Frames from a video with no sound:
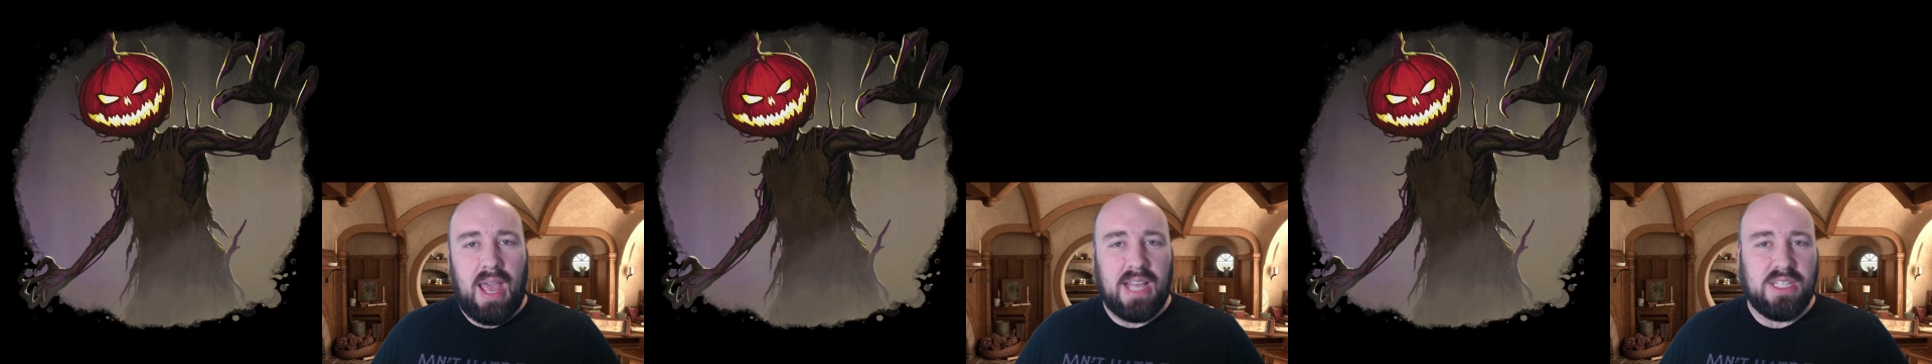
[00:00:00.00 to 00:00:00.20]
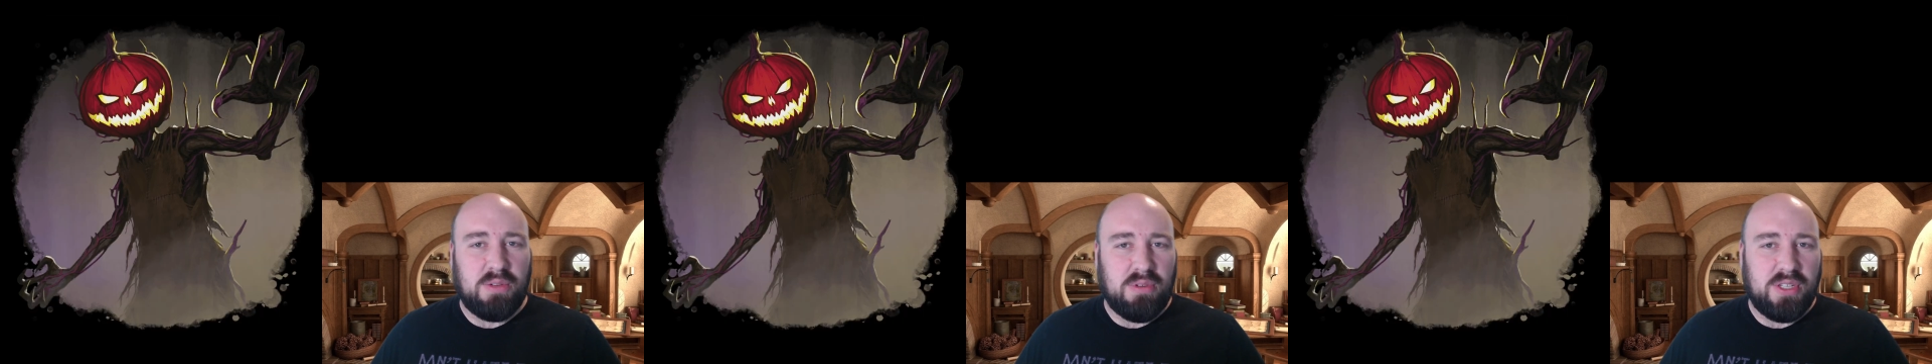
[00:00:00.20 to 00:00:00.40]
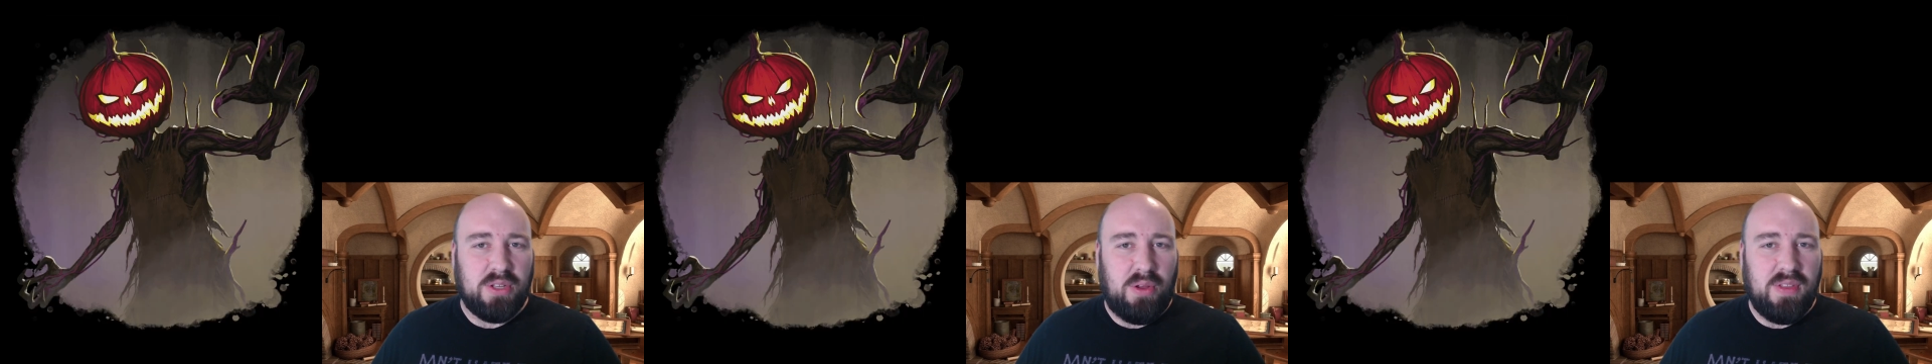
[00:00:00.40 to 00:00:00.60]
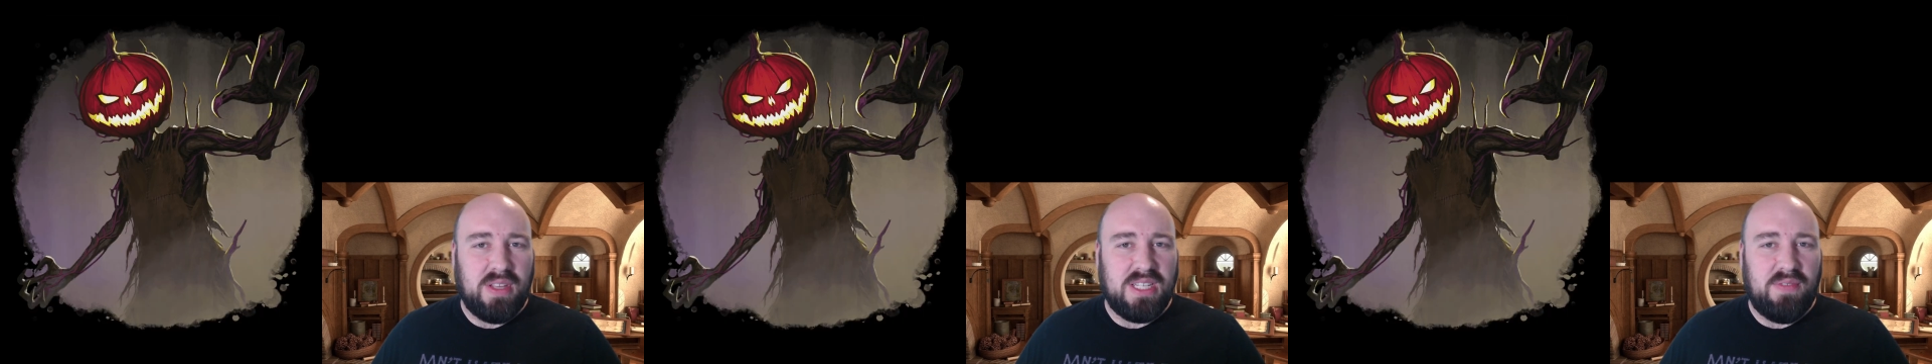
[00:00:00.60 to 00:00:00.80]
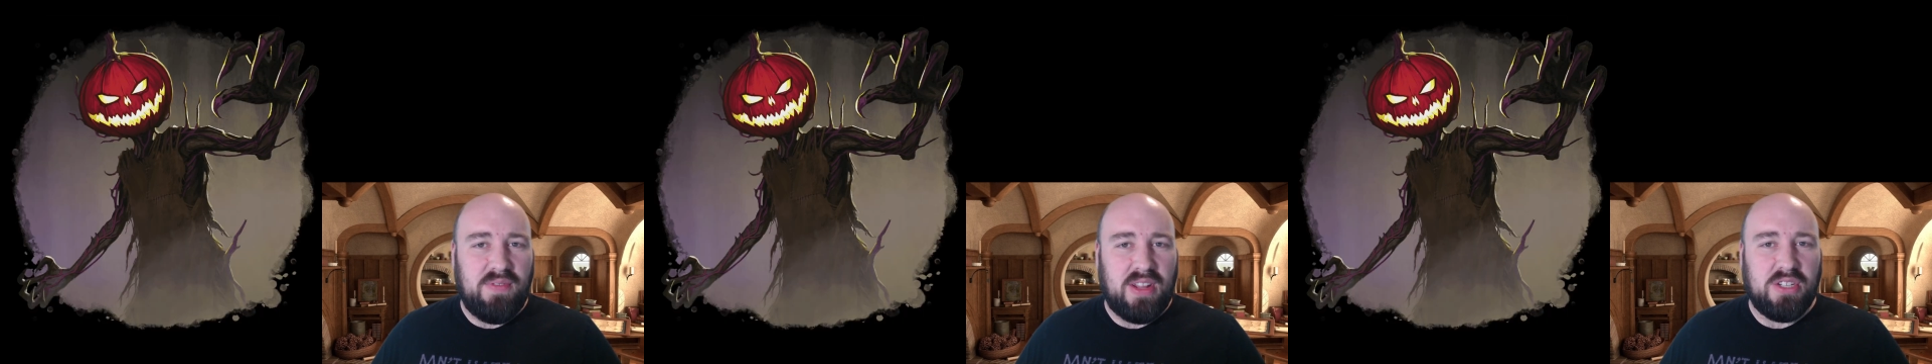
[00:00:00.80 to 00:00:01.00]
As a result,
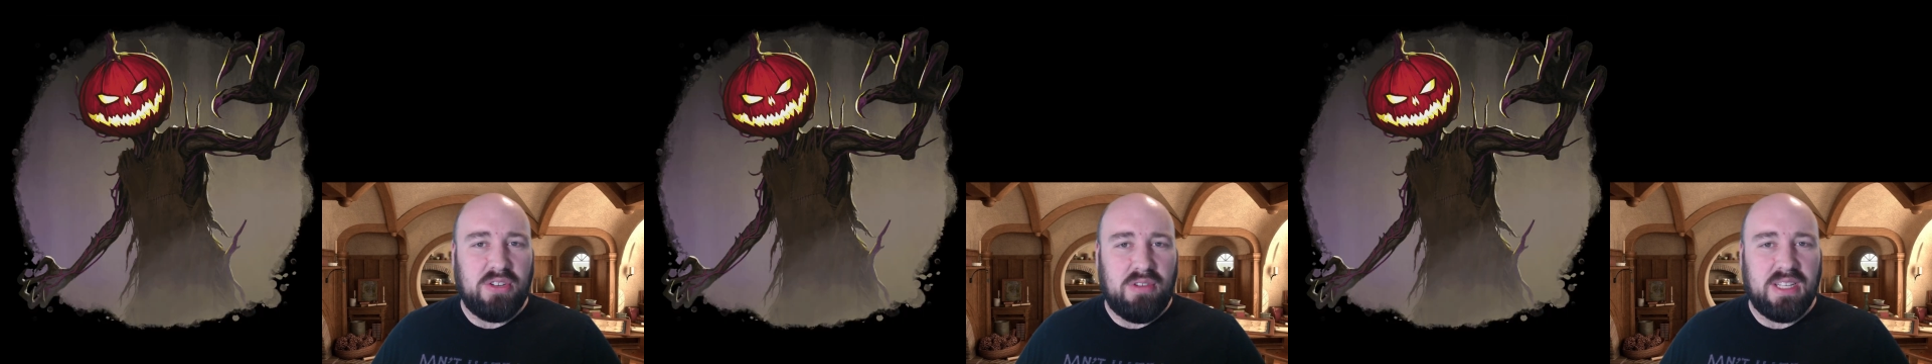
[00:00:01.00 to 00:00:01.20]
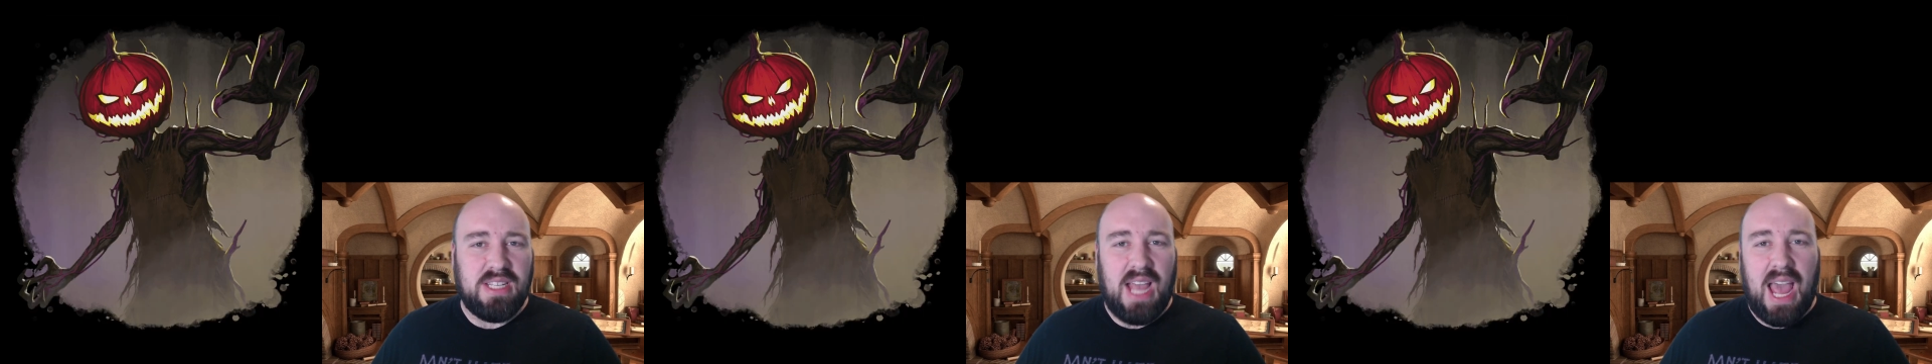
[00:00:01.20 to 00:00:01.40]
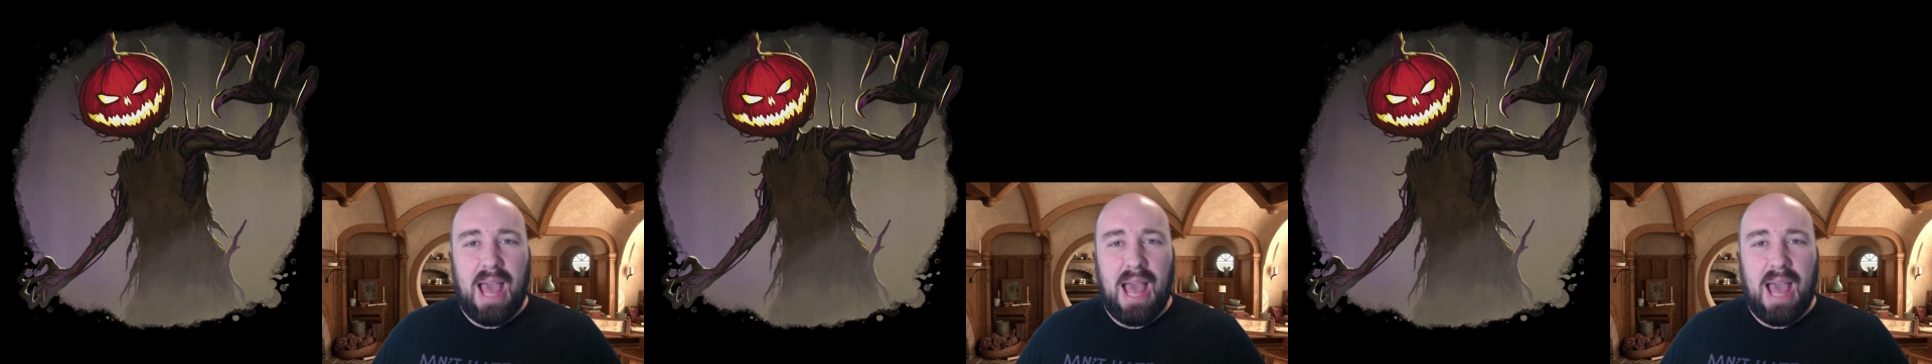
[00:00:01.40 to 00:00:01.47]
this adventure is